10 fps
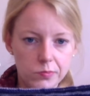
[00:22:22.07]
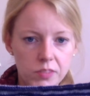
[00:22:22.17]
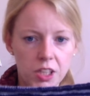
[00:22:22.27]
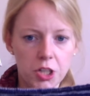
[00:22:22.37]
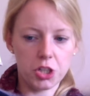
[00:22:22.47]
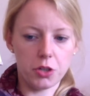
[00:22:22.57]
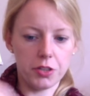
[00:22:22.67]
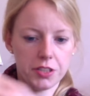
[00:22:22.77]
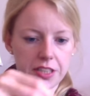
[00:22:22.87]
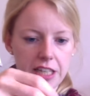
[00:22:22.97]

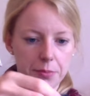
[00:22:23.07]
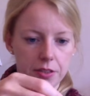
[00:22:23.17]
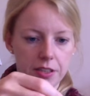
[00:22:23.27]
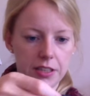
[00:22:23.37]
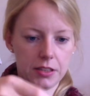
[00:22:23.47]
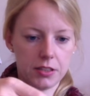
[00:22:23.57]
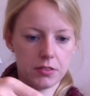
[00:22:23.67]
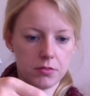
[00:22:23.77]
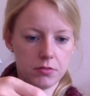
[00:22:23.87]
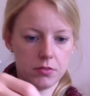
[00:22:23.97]
short cable
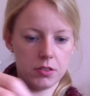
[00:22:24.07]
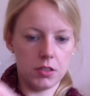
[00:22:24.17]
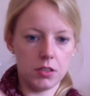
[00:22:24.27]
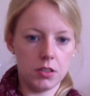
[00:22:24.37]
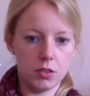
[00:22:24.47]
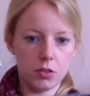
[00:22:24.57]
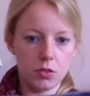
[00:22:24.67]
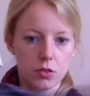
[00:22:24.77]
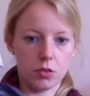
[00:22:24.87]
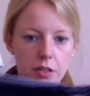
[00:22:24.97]
needles,
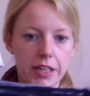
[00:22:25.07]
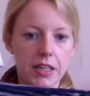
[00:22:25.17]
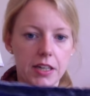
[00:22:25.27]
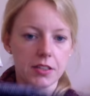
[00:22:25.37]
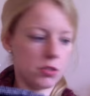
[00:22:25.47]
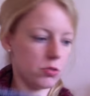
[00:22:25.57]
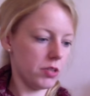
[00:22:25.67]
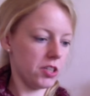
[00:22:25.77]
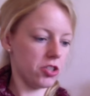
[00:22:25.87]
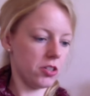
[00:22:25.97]
so I can't
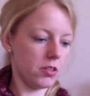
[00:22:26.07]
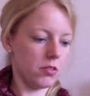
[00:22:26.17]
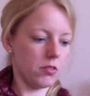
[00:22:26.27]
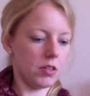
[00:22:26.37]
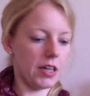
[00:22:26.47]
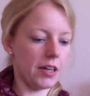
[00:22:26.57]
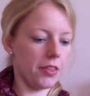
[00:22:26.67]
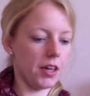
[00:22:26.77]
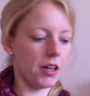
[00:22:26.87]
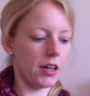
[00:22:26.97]
stretch it. I
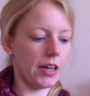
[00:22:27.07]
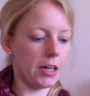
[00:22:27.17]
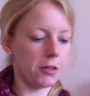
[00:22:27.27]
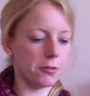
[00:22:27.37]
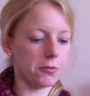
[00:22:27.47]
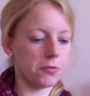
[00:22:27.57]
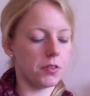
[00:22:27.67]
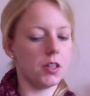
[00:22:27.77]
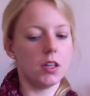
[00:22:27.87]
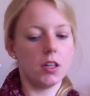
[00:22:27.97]
think I have
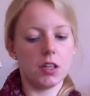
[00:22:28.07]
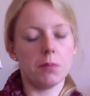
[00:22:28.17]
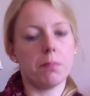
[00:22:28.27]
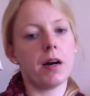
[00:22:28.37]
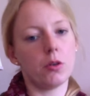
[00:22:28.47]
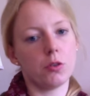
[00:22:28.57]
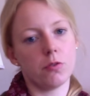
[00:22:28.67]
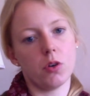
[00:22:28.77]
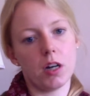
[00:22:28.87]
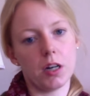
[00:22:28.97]
about
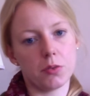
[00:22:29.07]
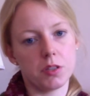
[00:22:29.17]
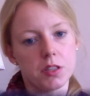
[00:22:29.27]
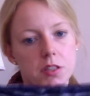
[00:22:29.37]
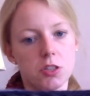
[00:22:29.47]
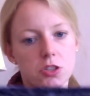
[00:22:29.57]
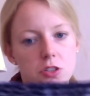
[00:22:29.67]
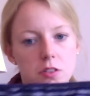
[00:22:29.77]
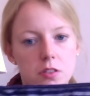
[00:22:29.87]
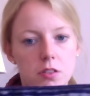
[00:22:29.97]
400
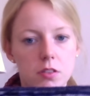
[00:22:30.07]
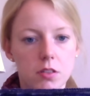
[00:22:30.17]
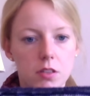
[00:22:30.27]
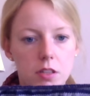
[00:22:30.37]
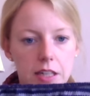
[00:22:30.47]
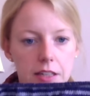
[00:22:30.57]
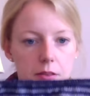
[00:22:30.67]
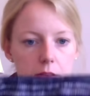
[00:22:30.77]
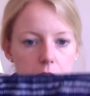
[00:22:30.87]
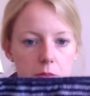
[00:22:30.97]
stitches
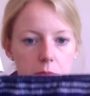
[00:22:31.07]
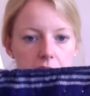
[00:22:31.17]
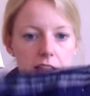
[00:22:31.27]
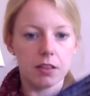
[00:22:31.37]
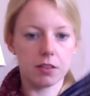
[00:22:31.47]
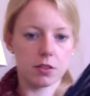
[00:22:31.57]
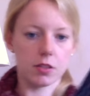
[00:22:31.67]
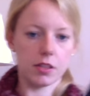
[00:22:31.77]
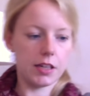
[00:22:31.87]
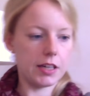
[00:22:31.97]
on my needles
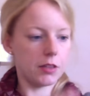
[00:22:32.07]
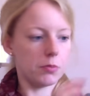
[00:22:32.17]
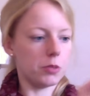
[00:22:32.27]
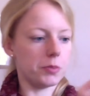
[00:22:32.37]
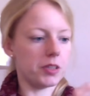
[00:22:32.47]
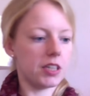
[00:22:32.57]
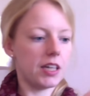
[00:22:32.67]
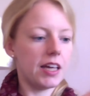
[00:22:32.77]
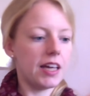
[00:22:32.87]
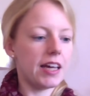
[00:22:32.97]
at the moment,
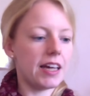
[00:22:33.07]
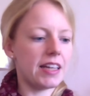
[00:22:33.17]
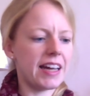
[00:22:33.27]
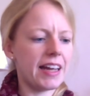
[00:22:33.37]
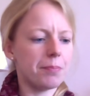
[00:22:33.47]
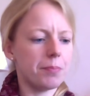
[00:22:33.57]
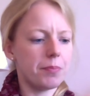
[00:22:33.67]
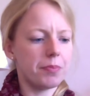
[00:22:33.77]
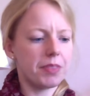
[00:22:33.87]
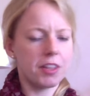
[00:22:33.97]
and
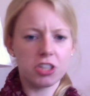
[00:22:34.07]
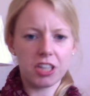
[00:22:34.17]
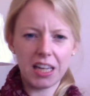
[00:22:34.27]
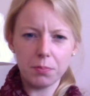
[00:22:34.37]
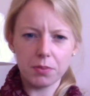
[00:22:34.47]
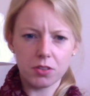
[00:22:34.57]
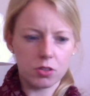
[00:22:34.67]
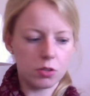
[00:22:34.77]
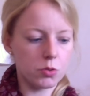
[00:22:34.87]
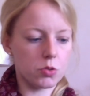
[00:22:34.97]
the shape is
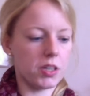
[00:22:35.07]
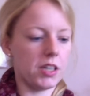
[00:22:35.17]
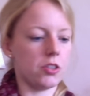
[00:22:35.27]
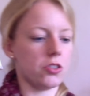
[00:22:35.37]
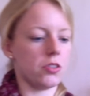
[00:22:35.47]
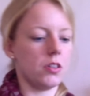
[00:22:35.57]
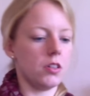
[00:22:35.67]
so strange